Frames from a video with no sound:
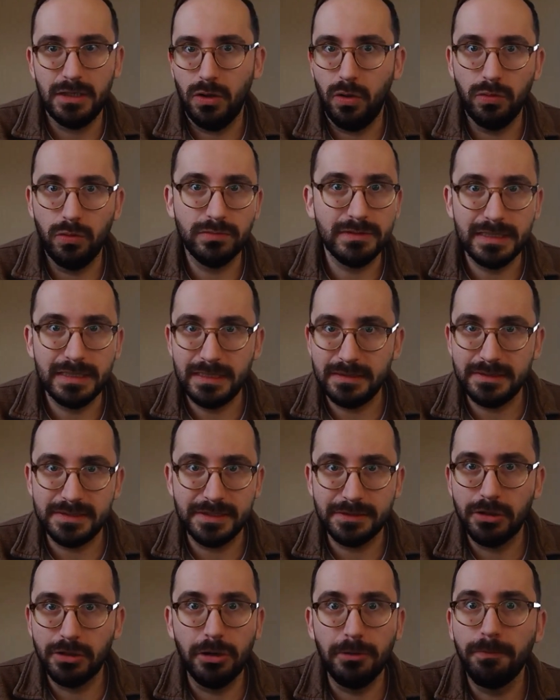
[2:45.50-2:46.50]
only
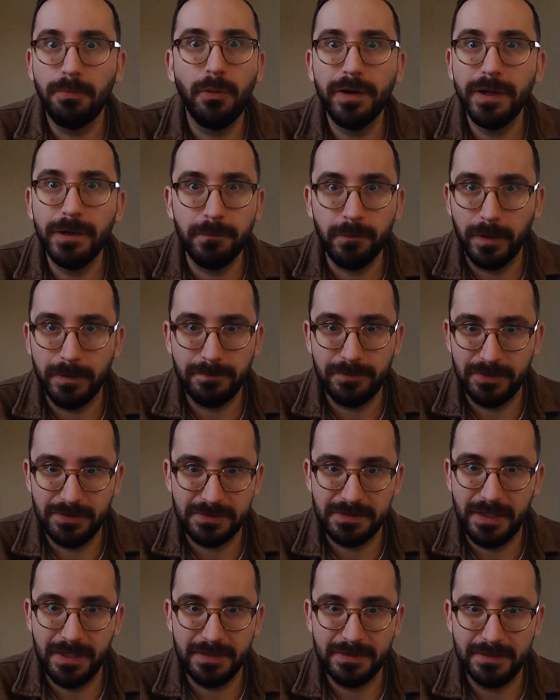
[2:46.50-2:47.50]

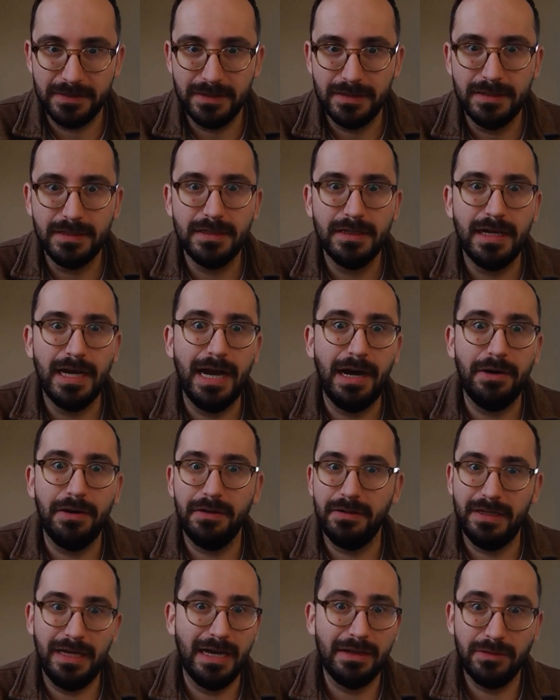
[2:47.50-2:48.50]
0.1%
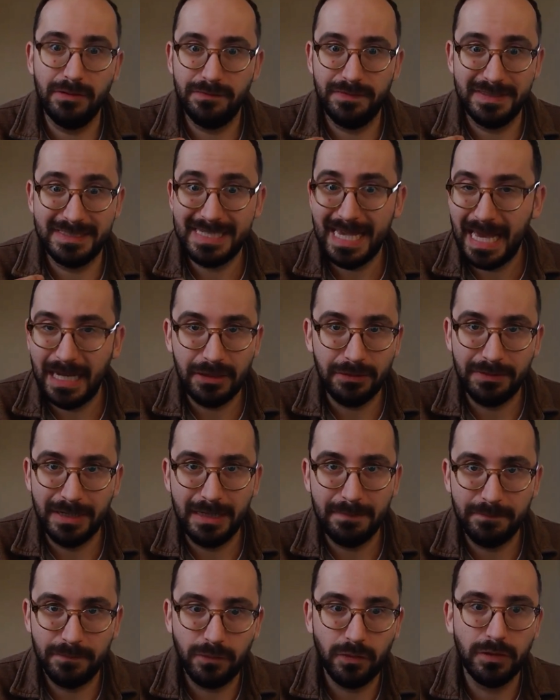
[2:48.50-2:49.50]
out of a
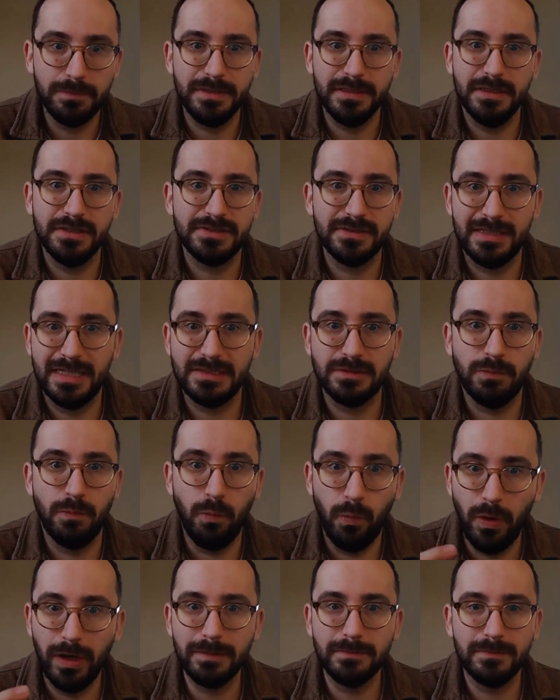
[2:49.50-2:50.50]
10-gram formula. So that's
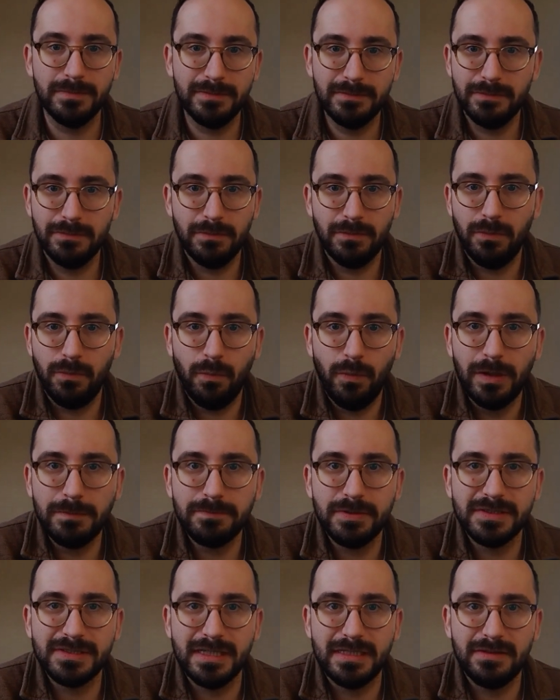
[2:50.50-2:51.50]

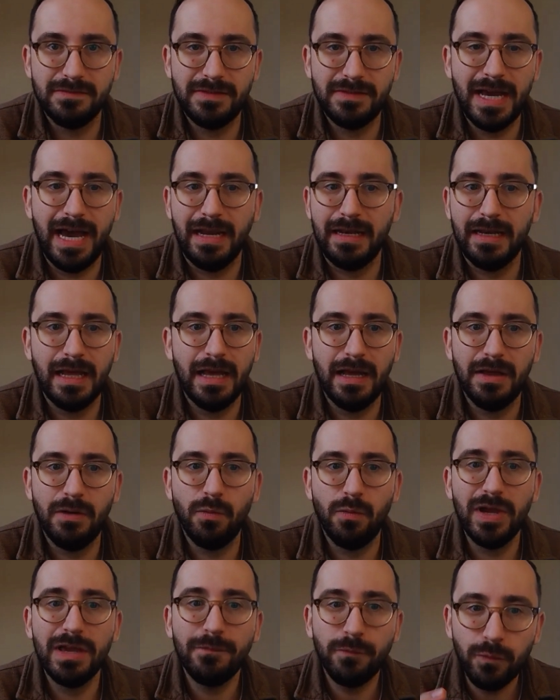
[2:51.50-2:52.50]
1% of that.
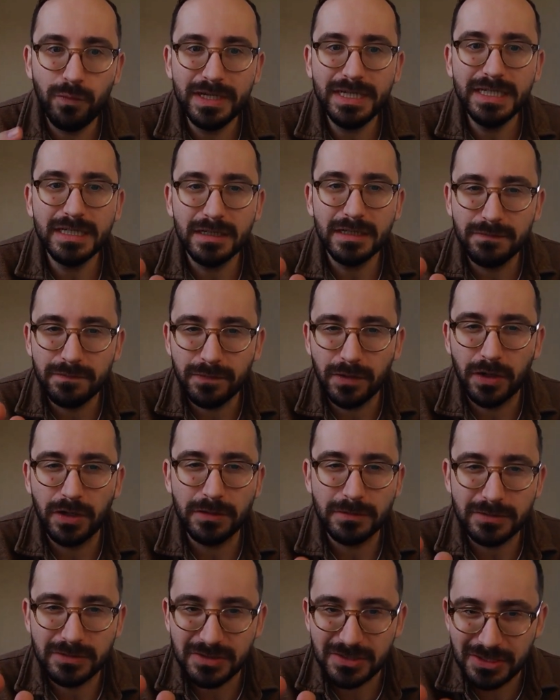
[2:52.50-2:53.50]
If we
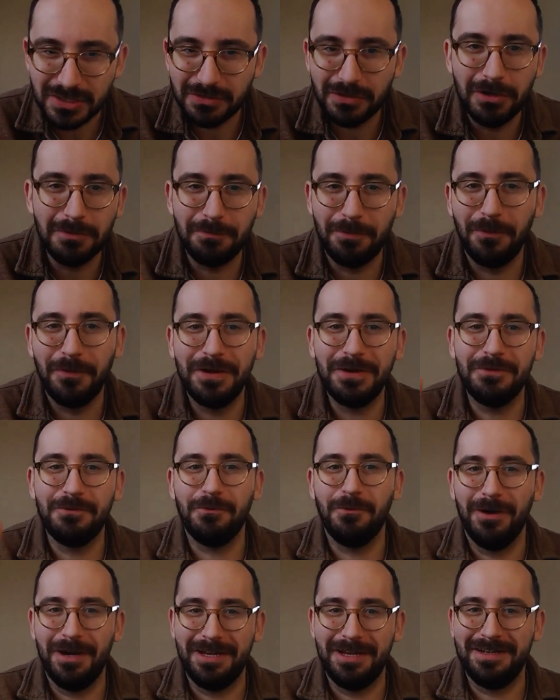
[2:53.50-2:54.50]
convert zero point
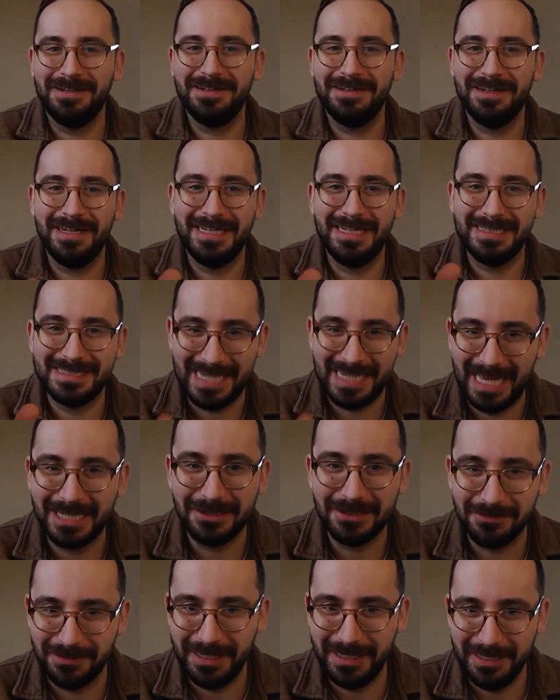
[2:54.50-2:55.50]
0.1 in 10
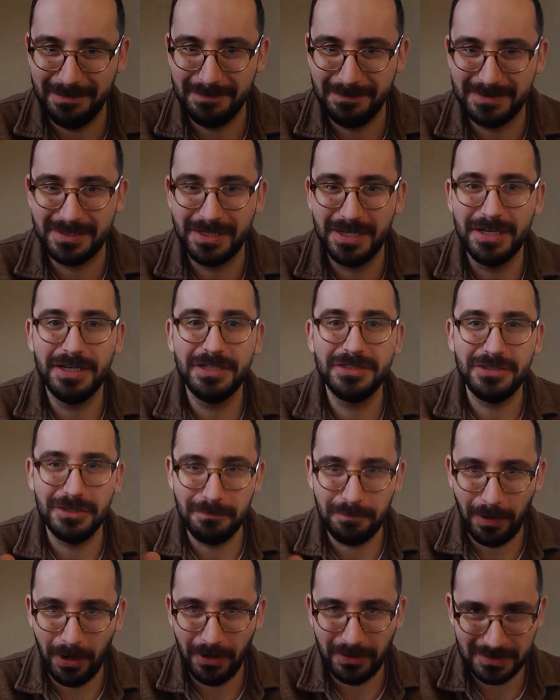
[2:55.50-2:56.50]
grams to
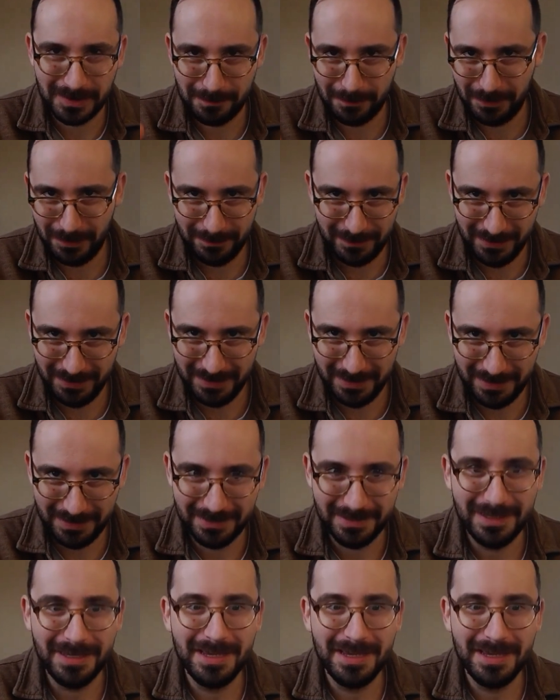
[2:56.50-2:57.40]
parts per million,